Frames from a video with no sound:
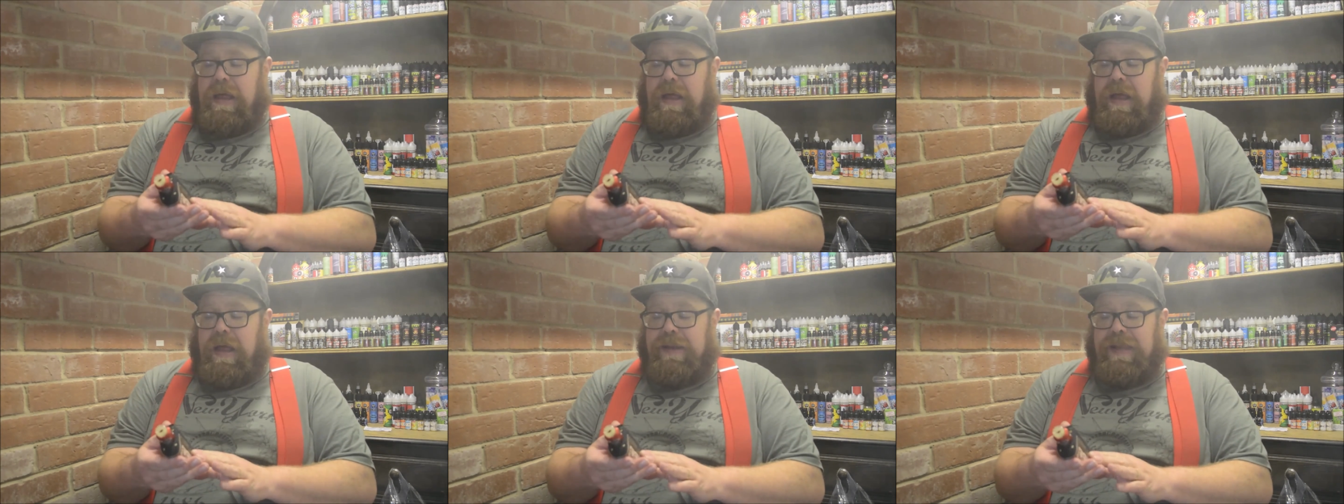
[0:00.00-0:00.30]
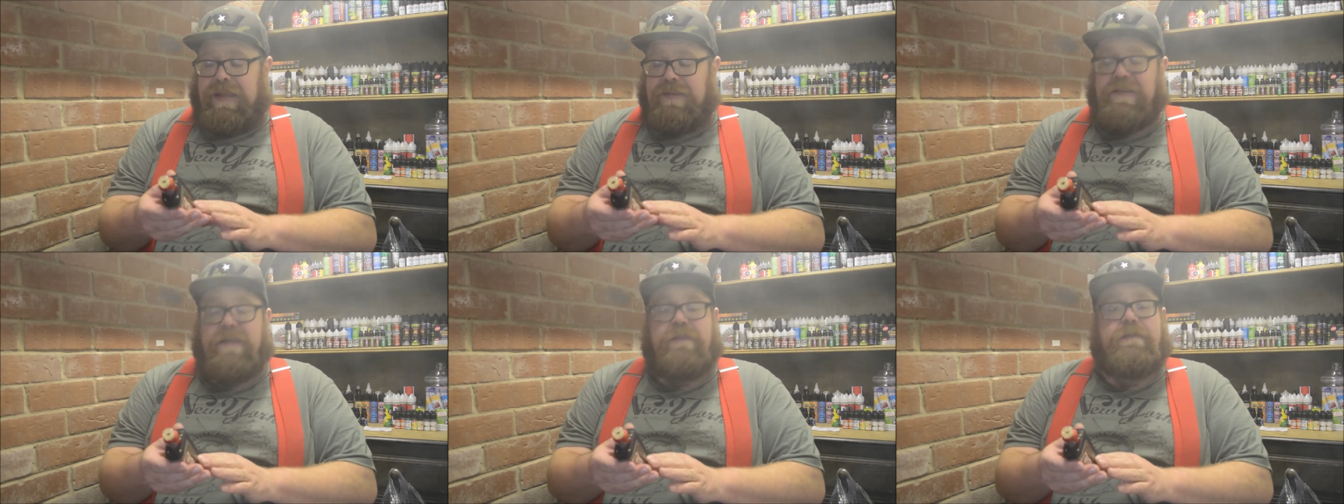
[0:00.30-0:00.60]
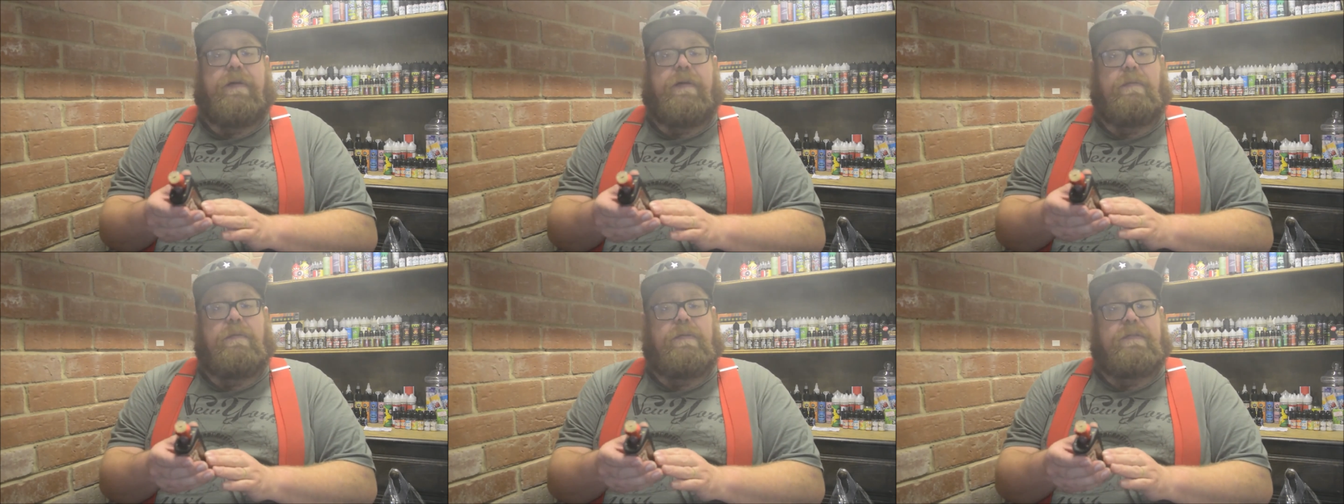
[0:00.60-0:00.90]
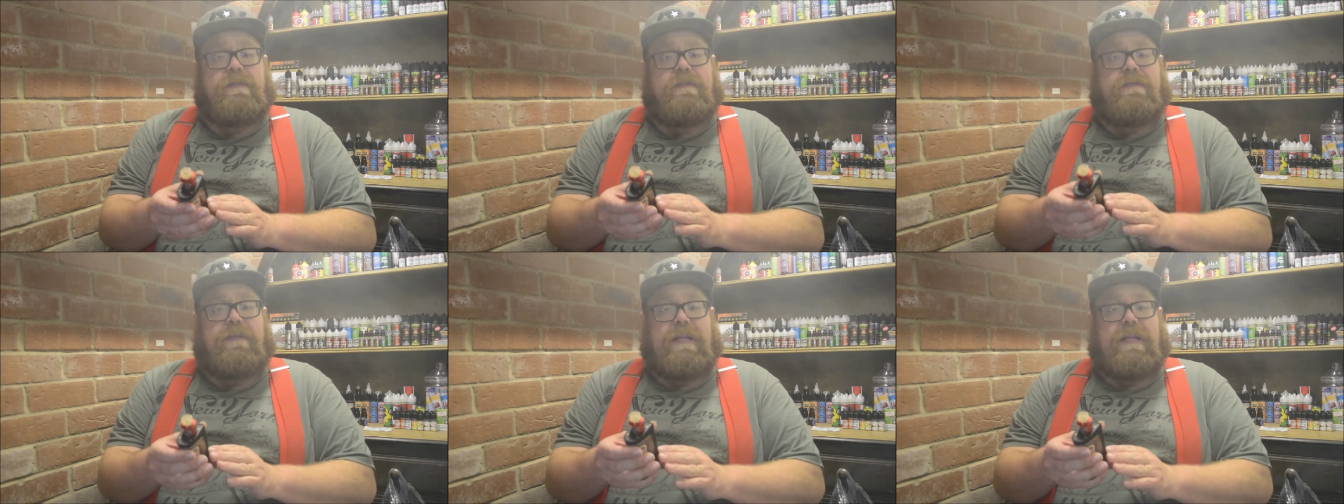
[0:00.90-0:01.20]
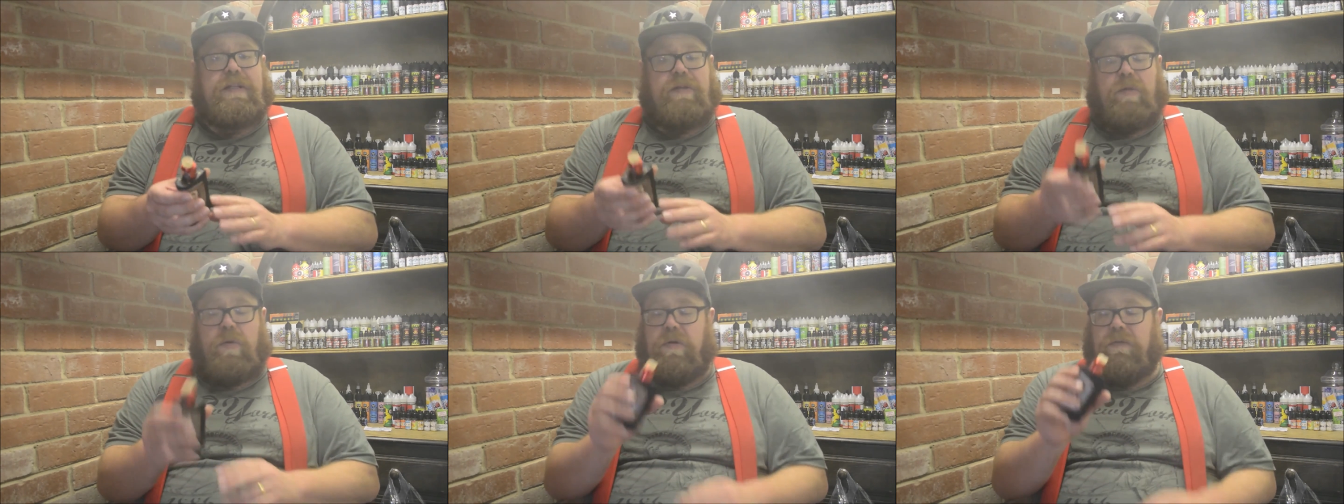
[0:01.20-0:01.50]
And that's it, folks.
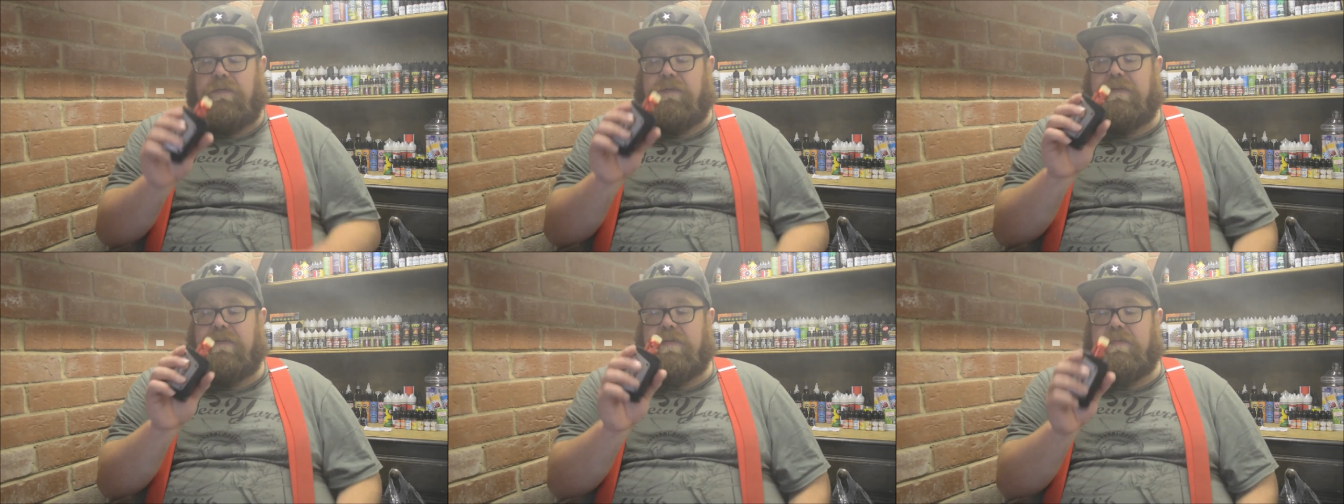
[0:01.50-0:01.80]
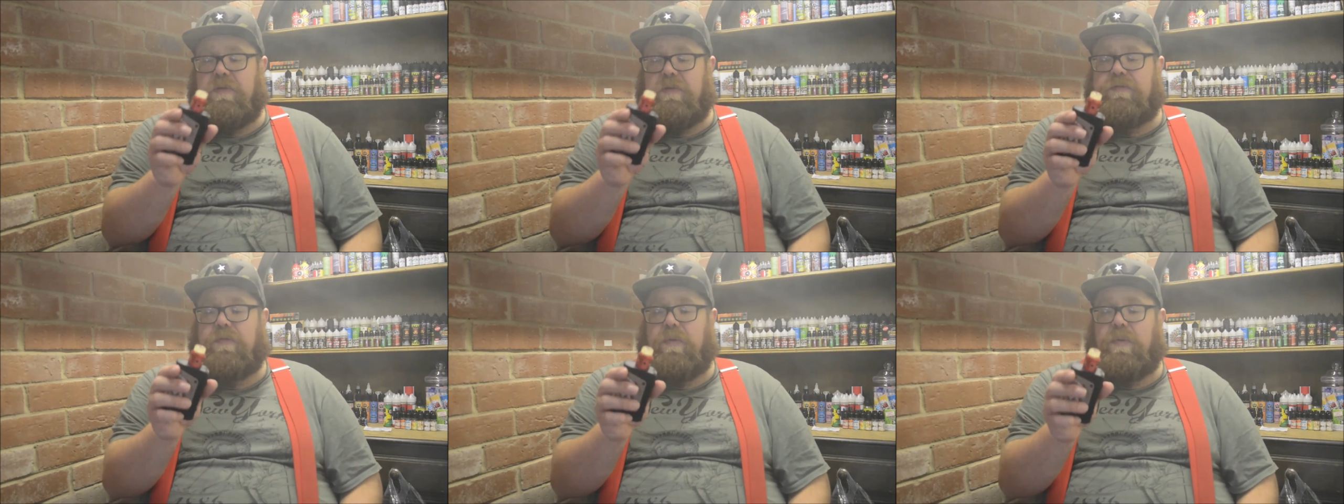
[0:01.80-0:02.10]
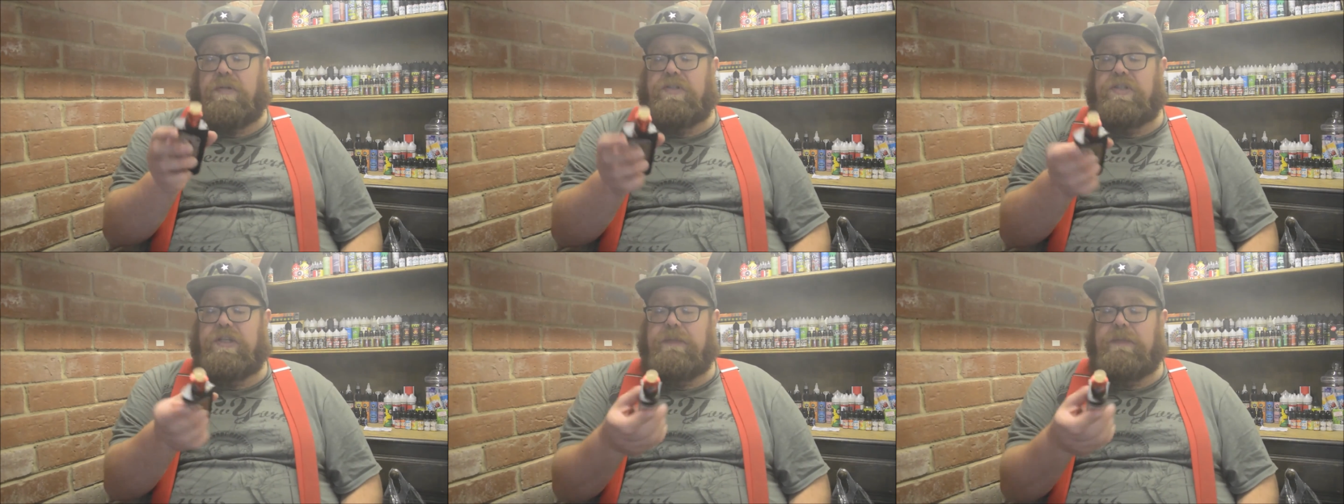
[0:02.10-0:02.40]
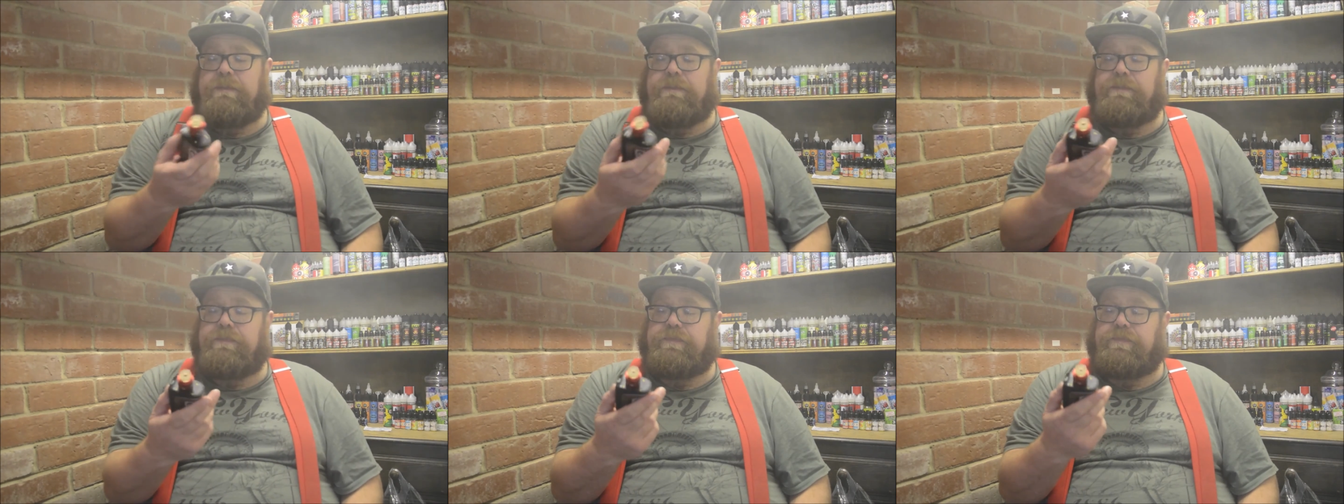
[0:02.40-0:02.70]
Thank you all very much for watching.